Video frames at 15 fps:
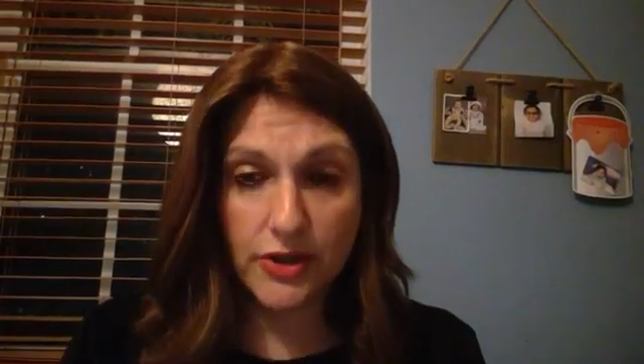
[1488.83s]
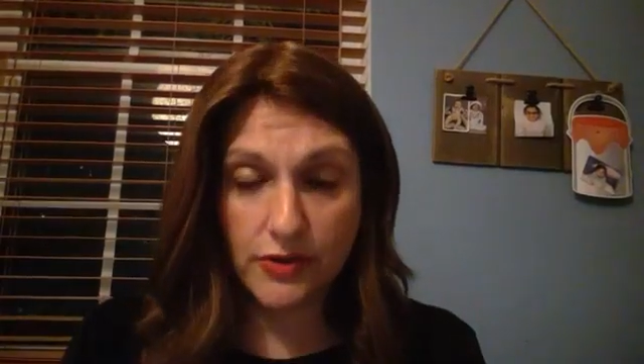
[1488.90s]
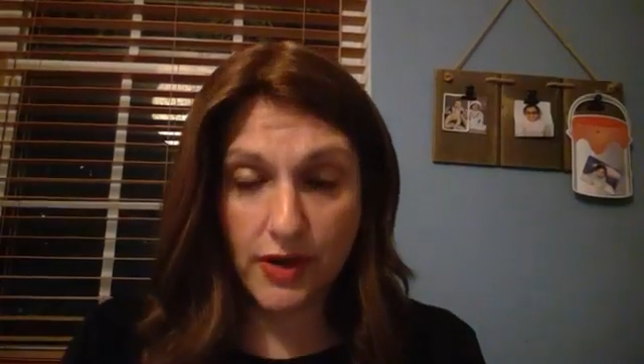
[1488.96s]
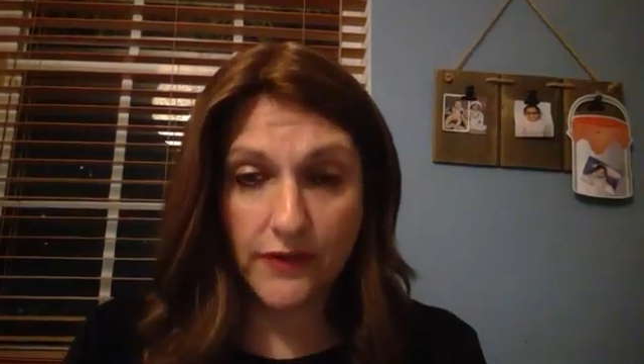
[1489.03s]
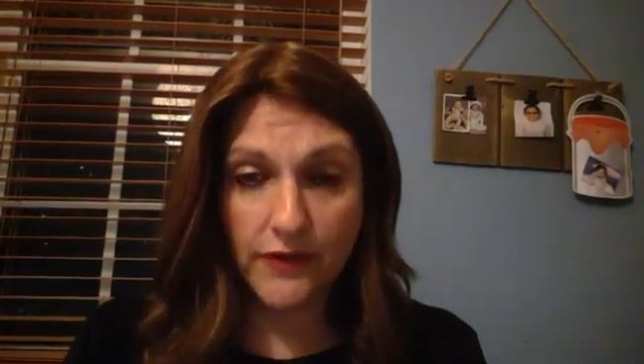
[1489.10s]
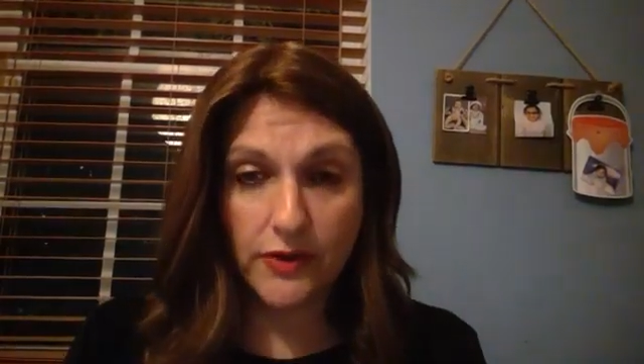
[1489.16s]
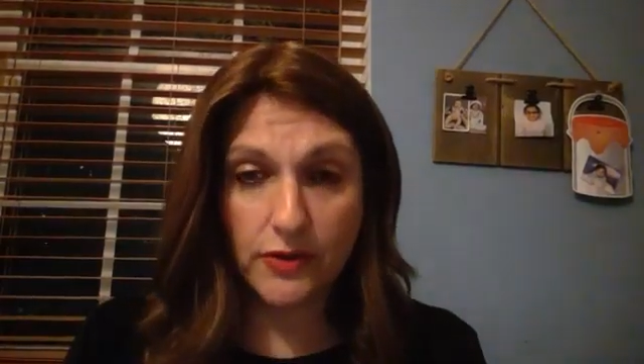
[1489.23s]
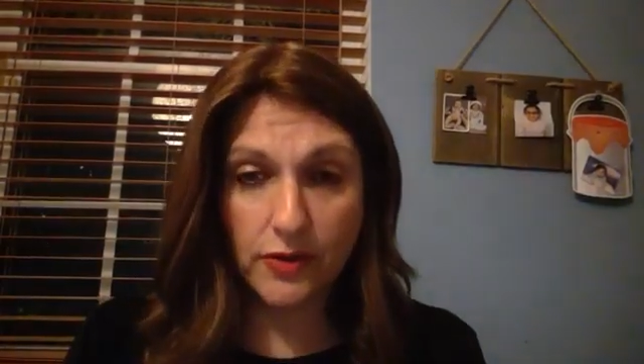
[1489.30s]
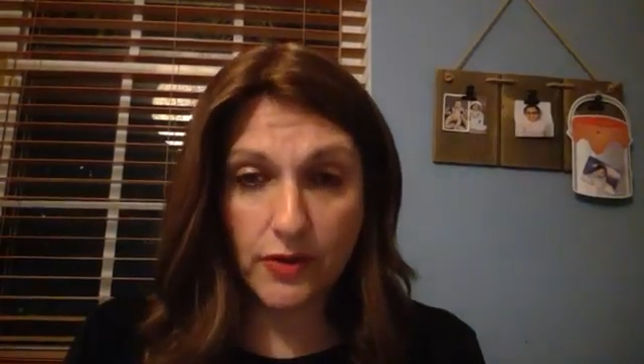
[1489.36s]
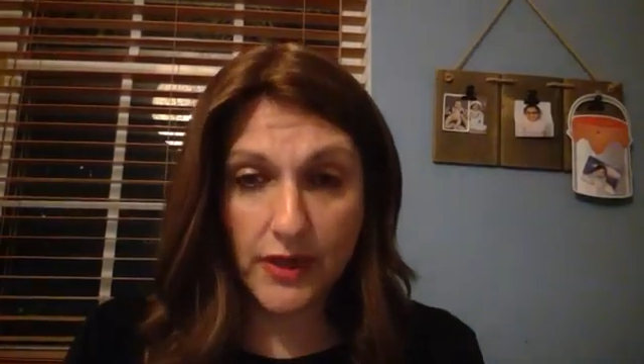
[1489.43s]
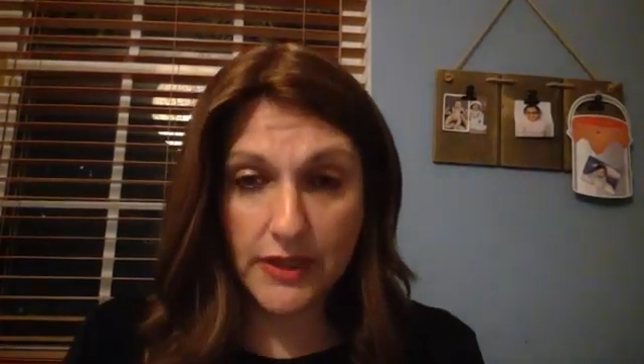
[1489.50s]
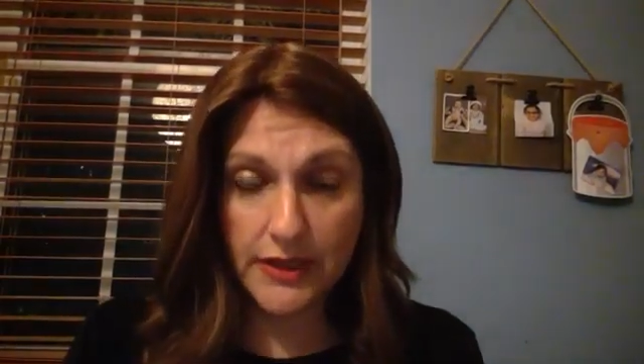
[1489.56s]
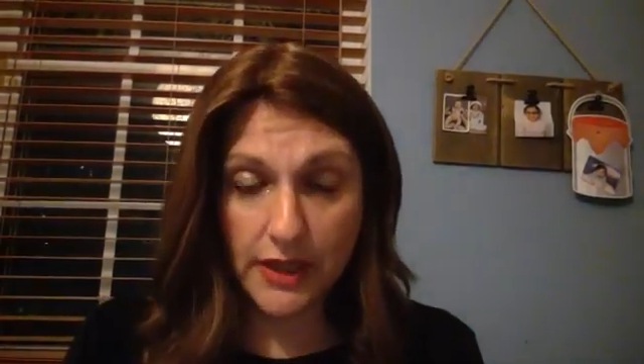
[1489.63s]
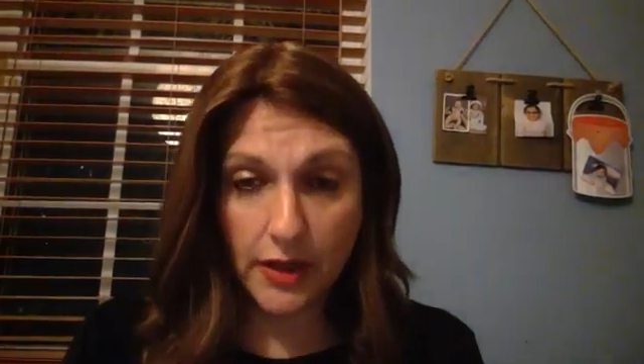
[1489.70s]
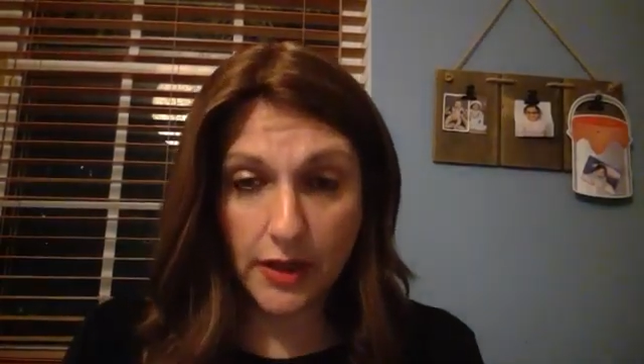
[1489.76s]
are driving you
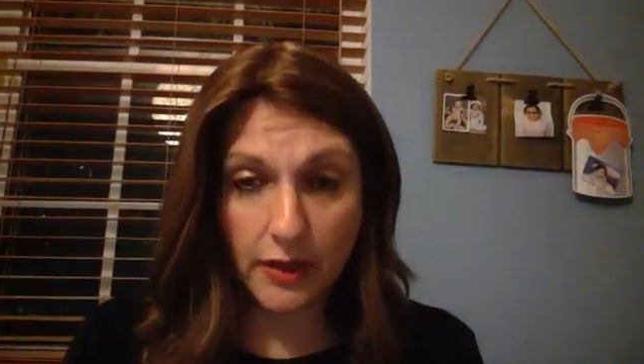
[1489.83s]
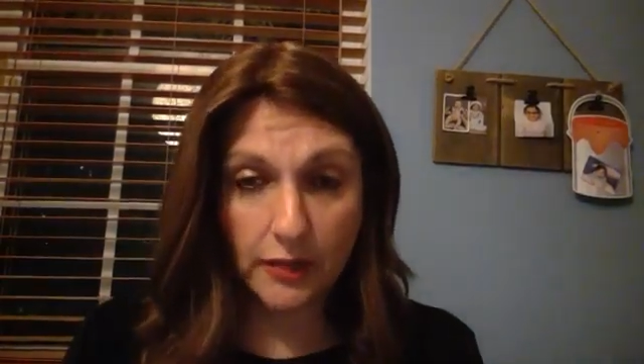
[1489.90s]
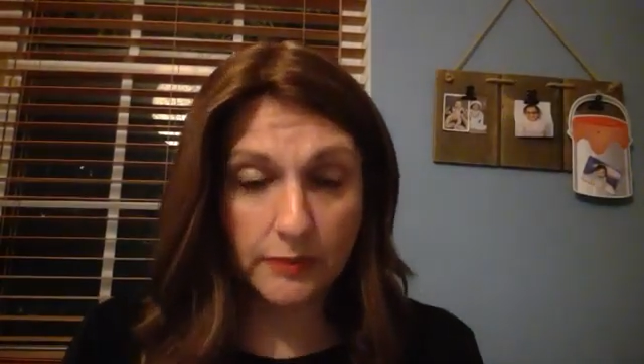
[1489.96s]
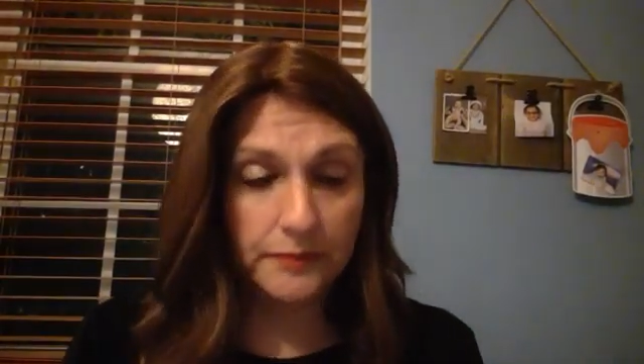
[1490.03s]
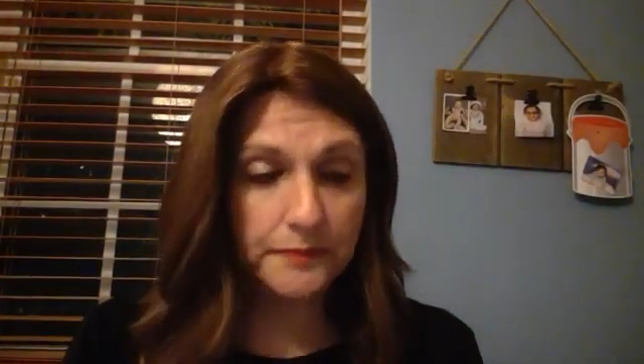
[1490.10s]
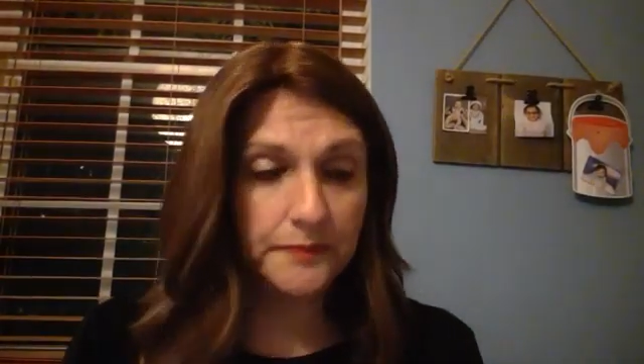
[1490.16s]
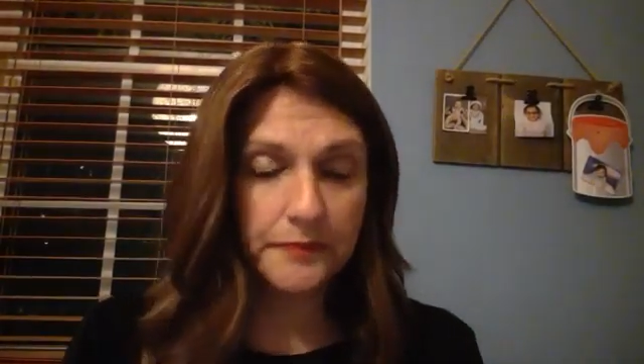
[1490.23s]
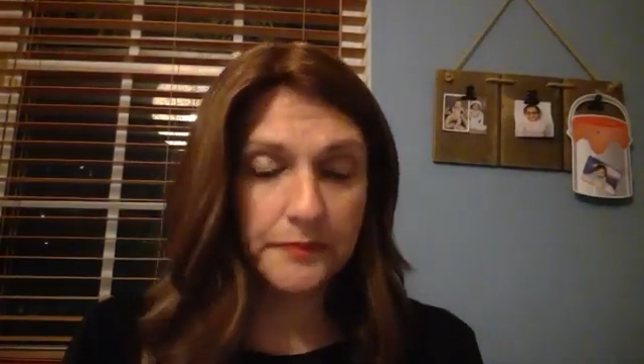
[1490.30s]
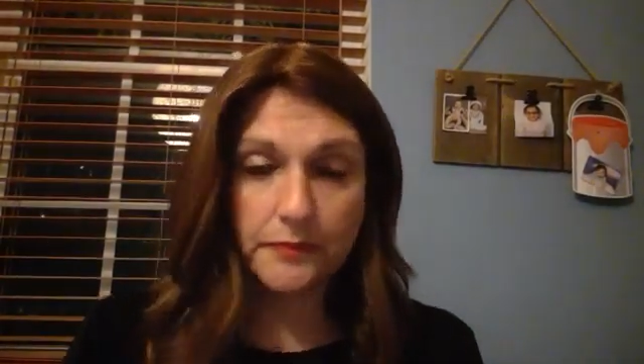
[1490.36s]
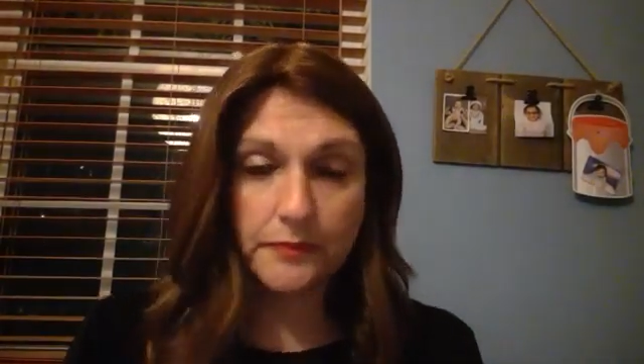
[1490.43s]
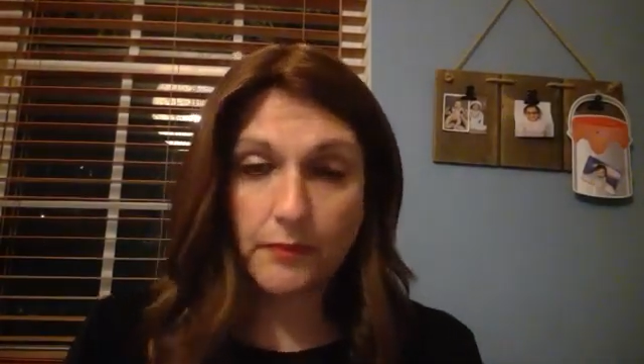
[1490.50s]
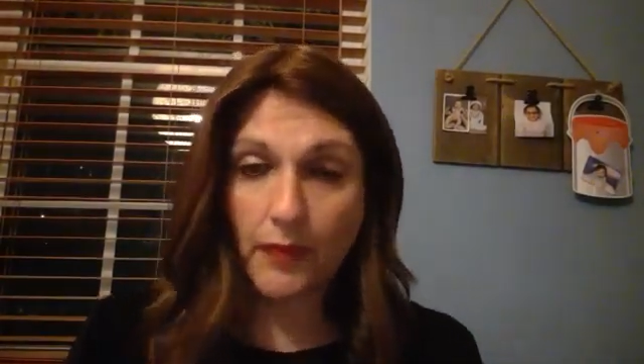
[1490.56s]
crazy at home,